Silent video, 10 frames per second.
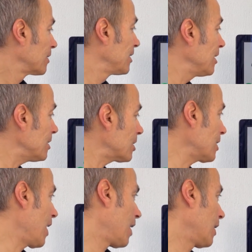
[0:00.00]
this
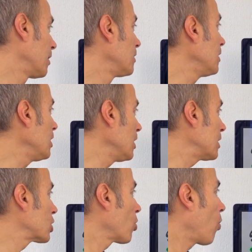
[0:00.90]
cell
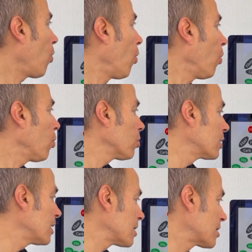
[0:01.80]
needs all
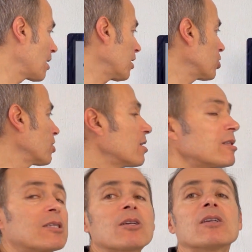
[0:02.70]
these nutrients